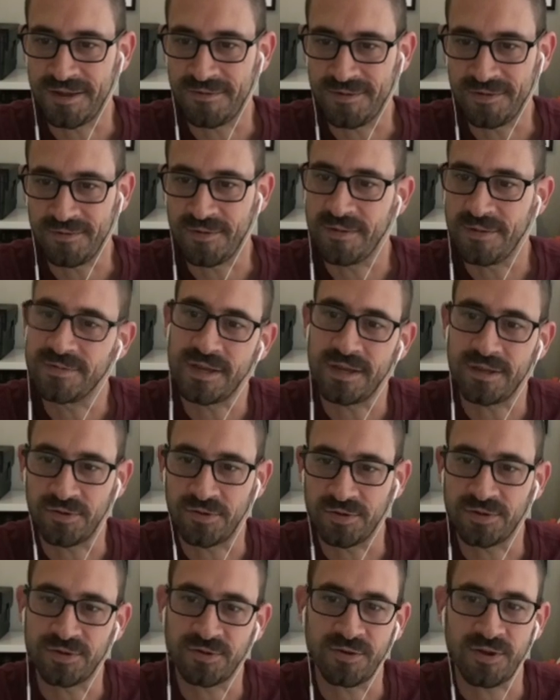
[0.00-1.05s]
I mean, the website
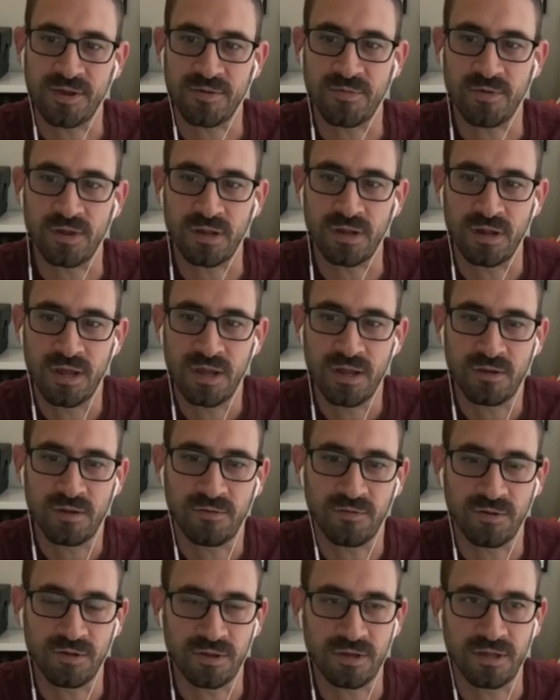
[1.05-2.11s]
looks great, but
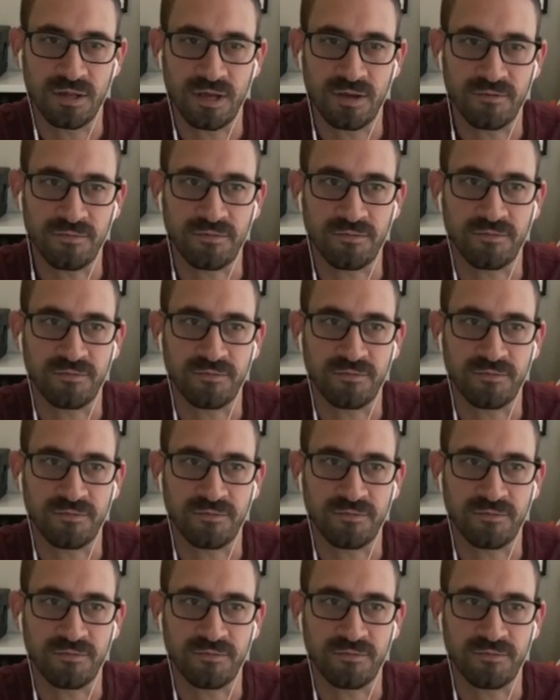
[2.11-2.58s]
really, like,